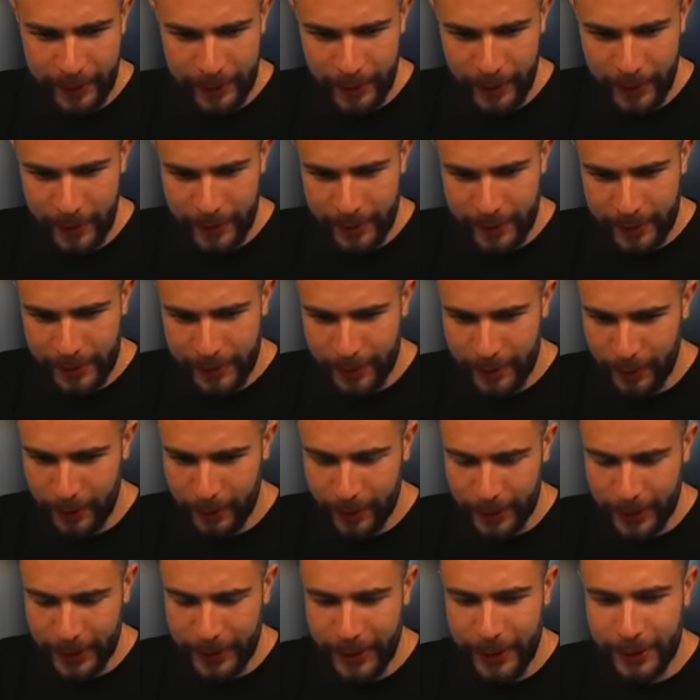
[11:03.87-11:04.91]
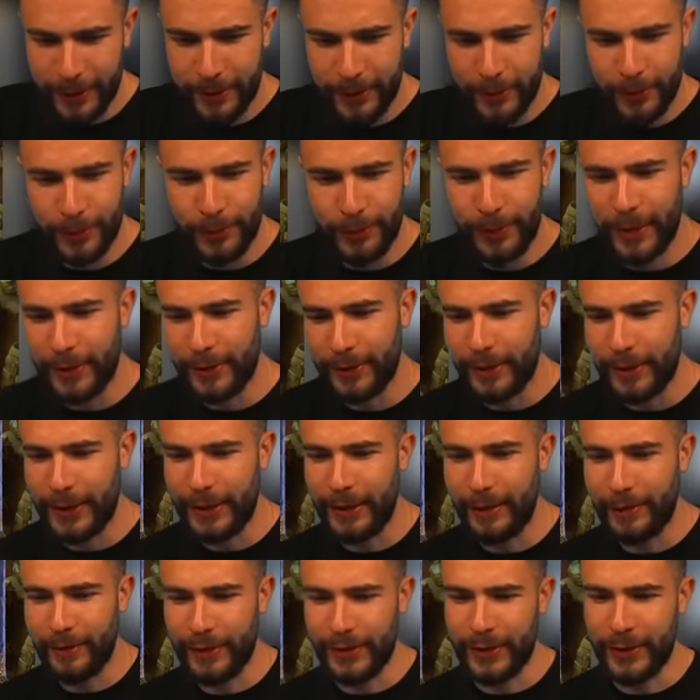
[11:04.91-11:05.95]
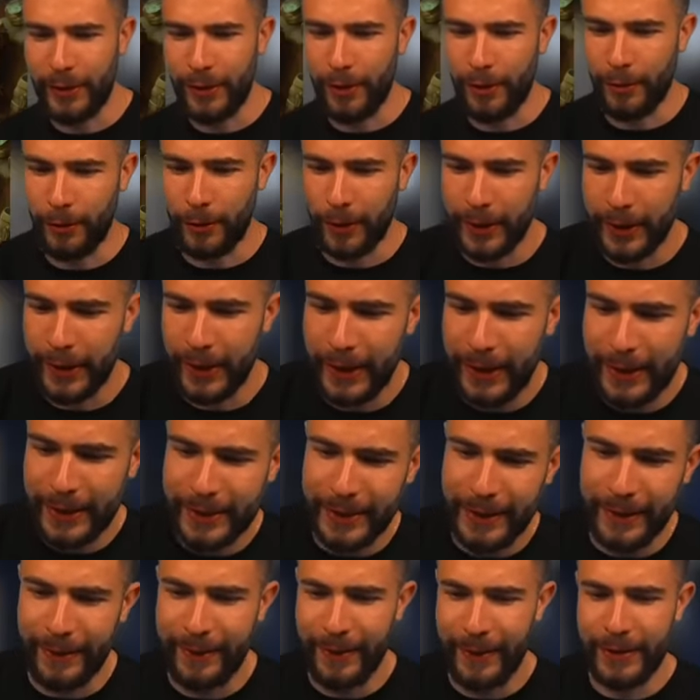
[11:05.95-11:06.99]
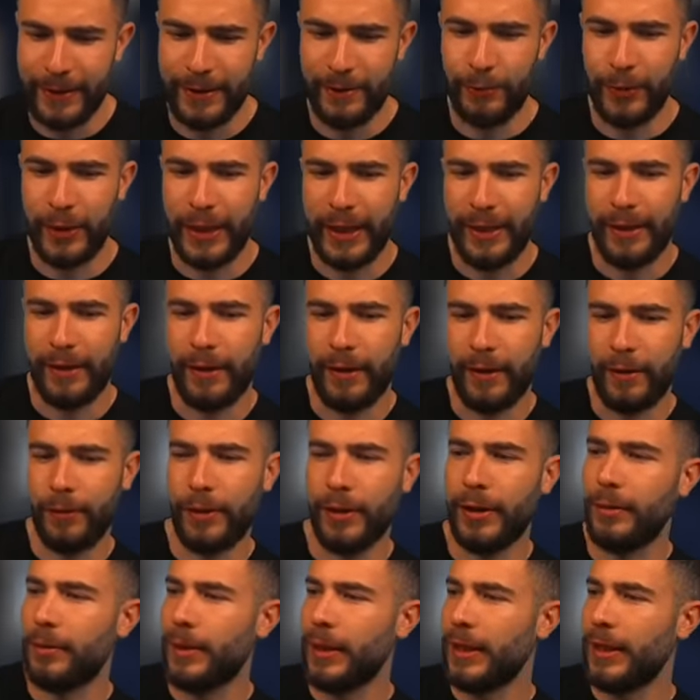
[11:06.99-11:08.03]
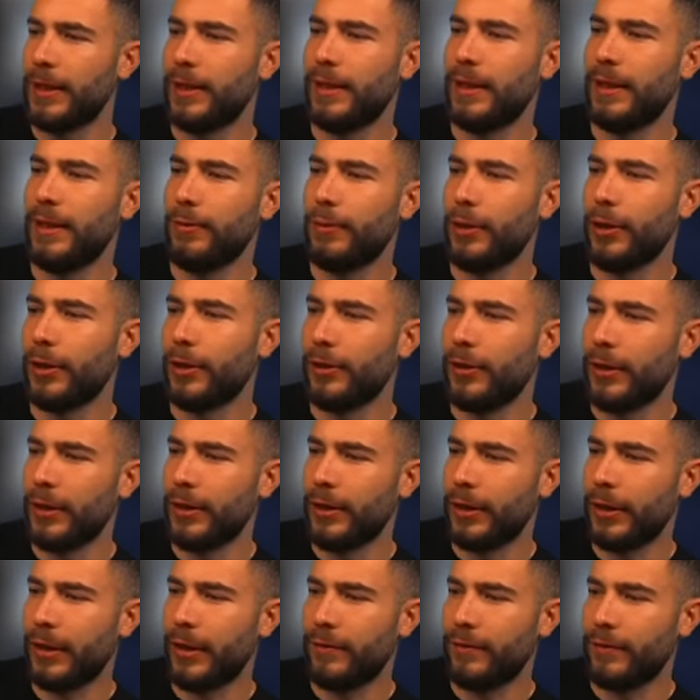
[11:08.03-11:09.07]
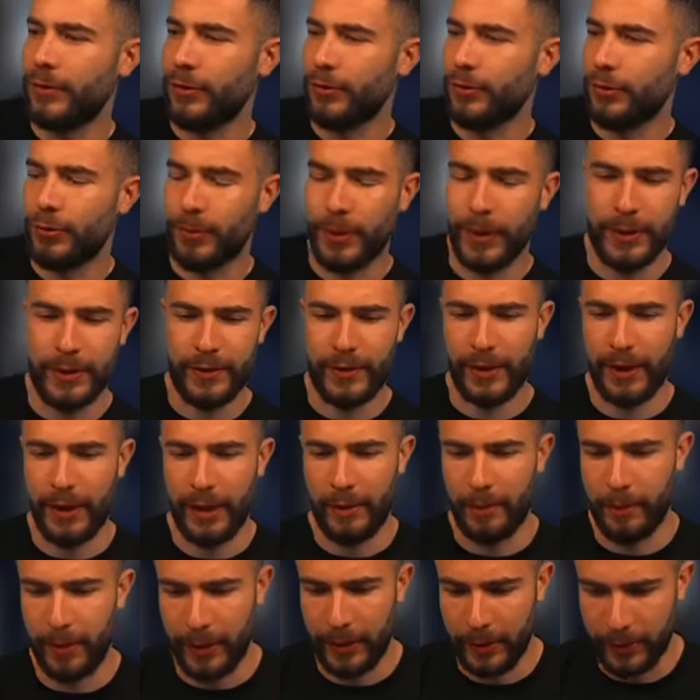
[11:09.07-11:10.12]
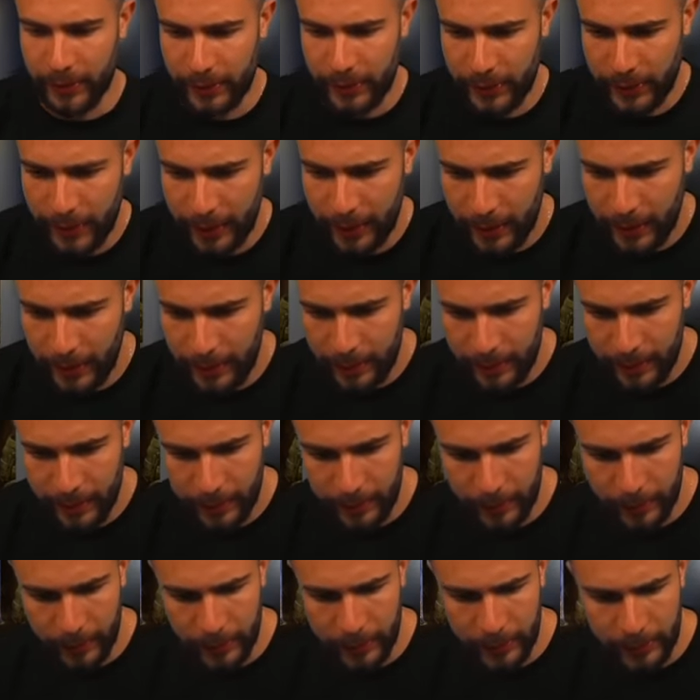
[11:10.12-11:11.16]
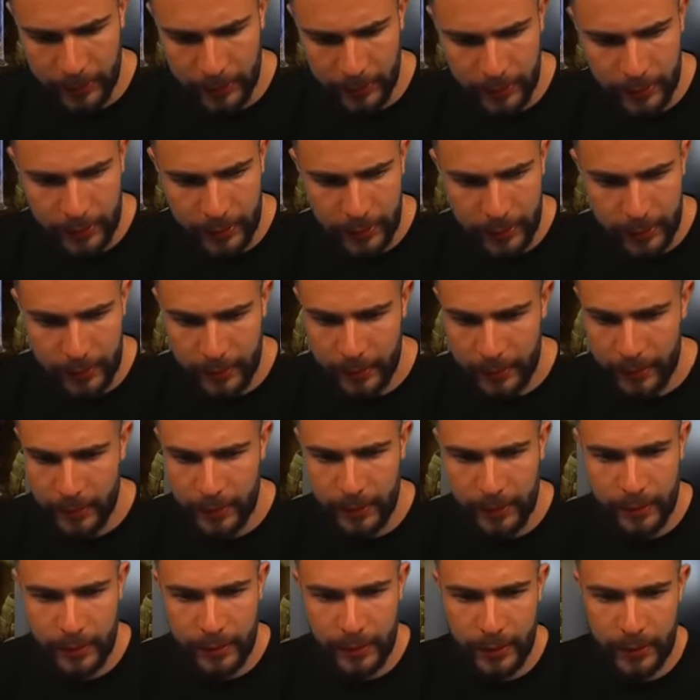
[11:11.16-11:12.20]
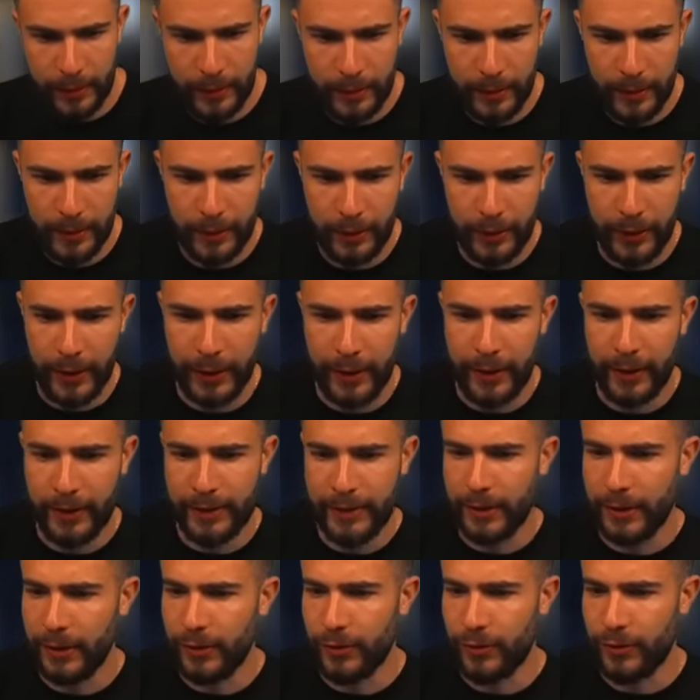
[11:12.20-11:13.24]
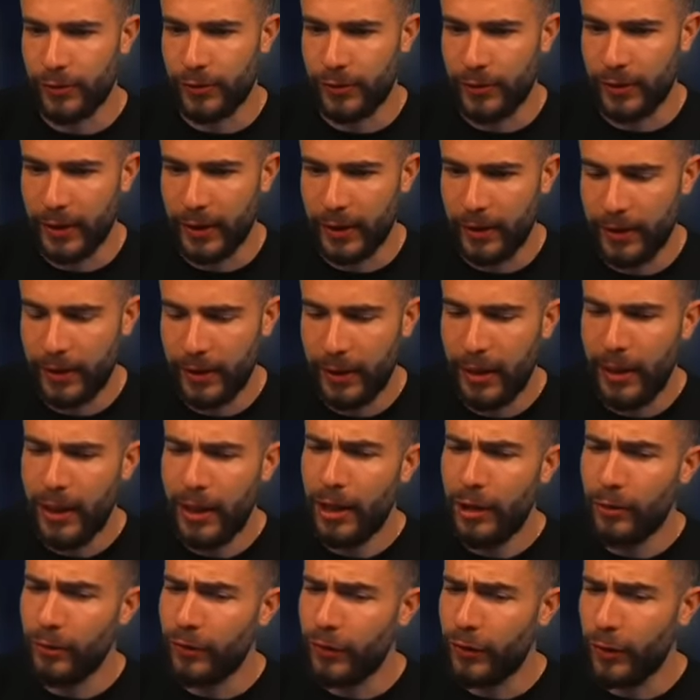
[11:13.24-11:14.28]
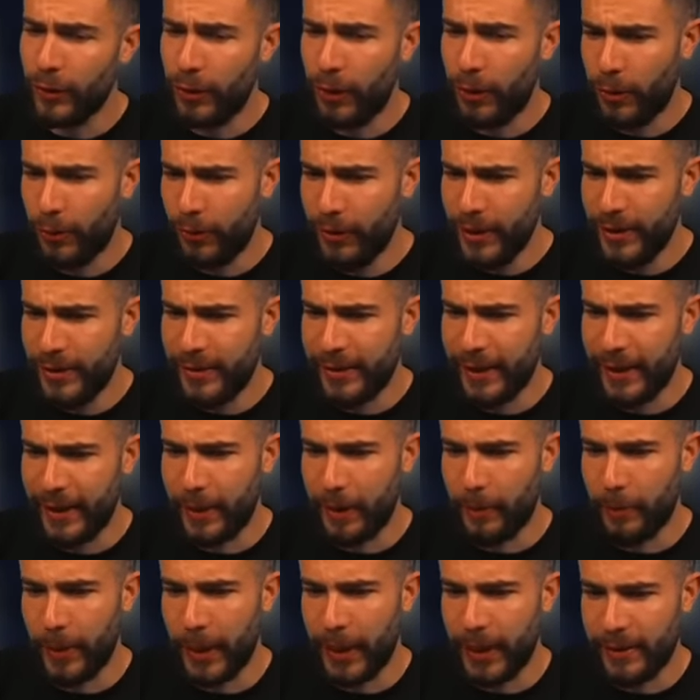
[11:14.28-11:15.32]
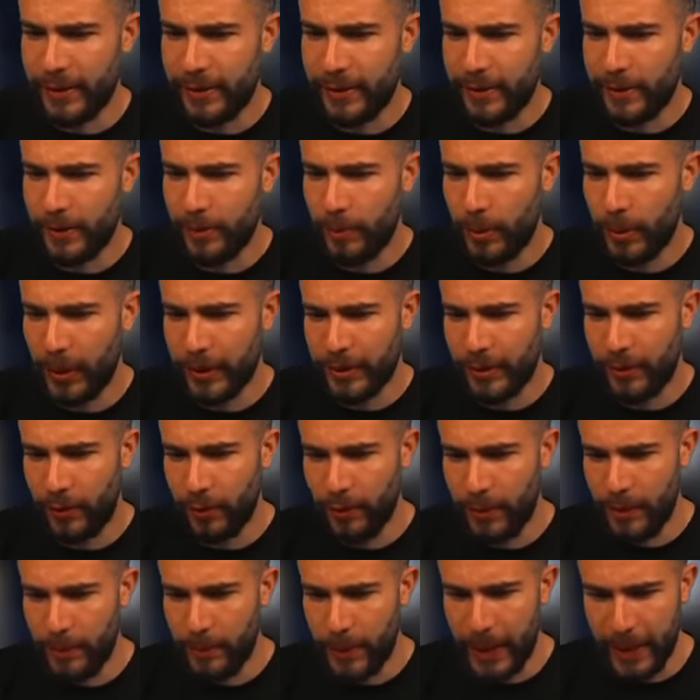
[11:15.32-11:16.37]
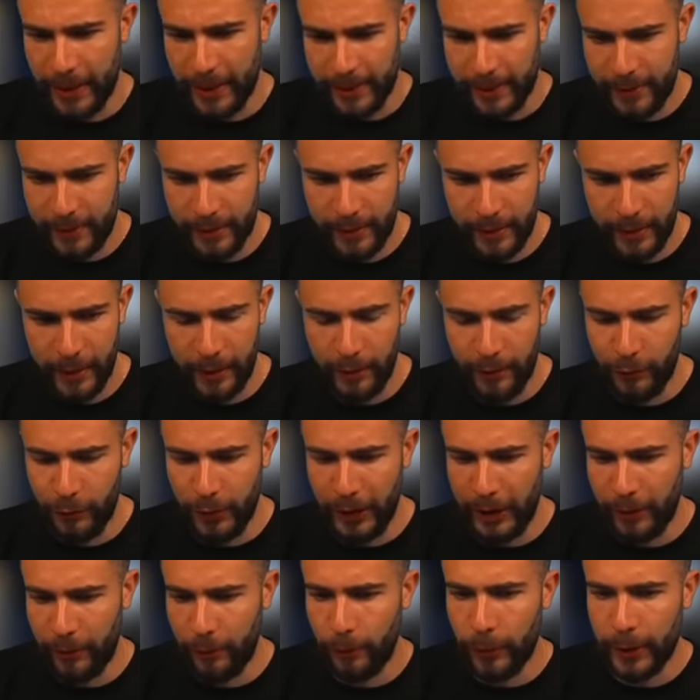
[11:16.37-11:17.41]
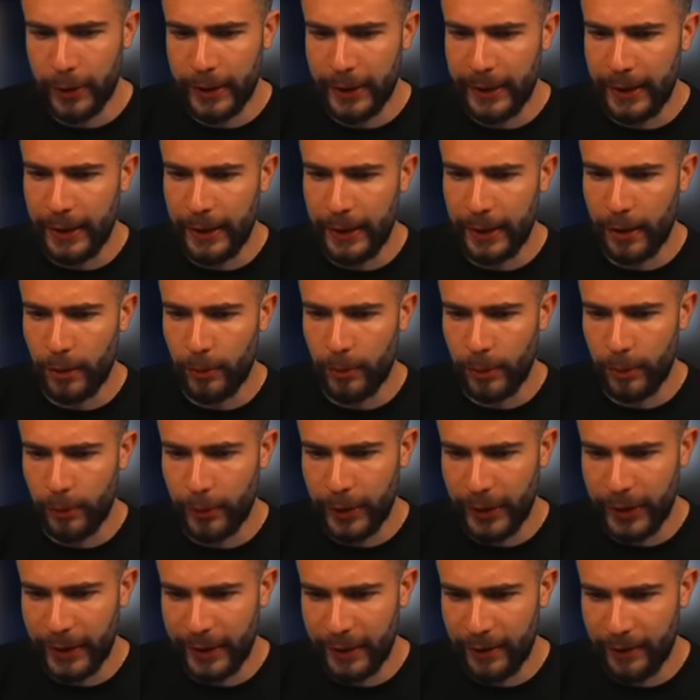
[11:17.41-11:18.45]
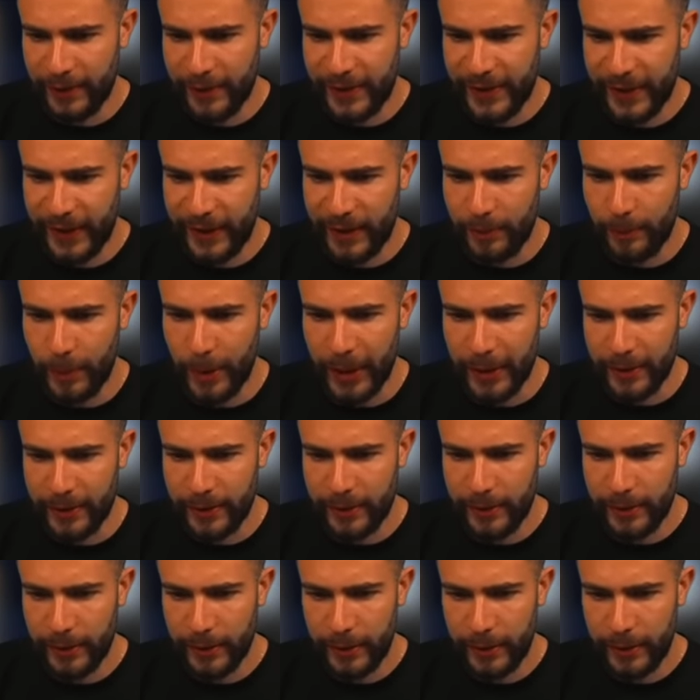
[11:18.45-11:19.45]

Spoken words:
Nice, double key too. Wow, it can give us another one. See, the thing is, if we get another one immediately, we're only going to have two spins again because... Look at this. Okay, that's interesting. Got 3 second best, plus 3 best. And if we get one key now, maybe we can have 6 best.